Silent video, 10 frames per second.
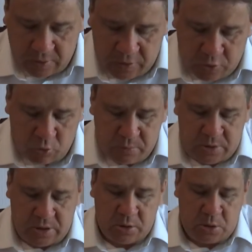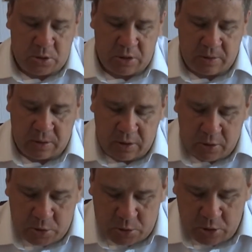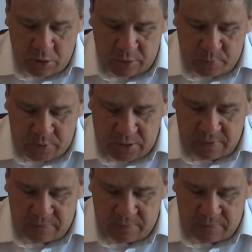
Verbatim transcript: The woman said unto her, Sir, I perceive